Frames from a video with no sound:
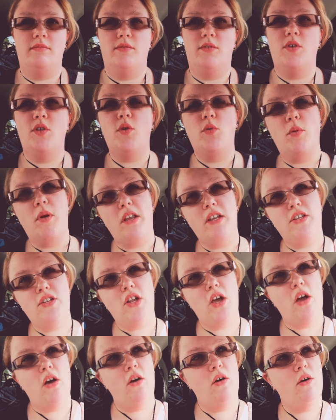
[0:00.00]
to the
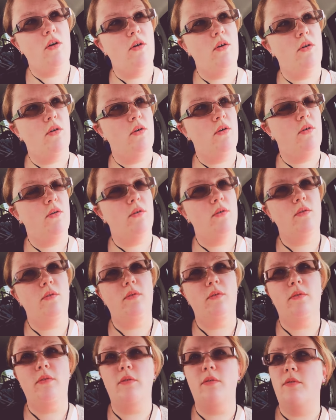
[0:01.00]

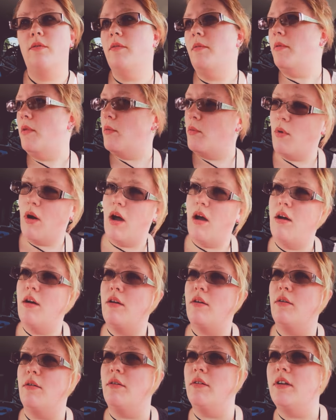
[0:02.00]
window, the
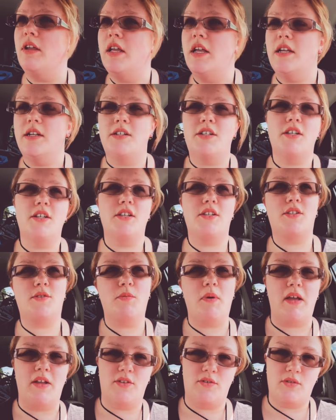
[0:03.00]
wall, to the
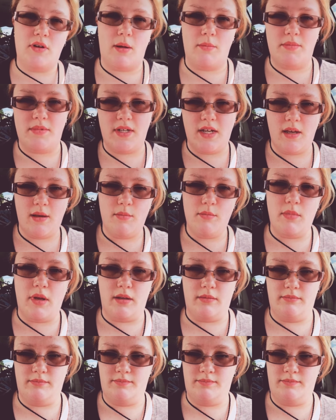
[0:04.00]
sweat drop down my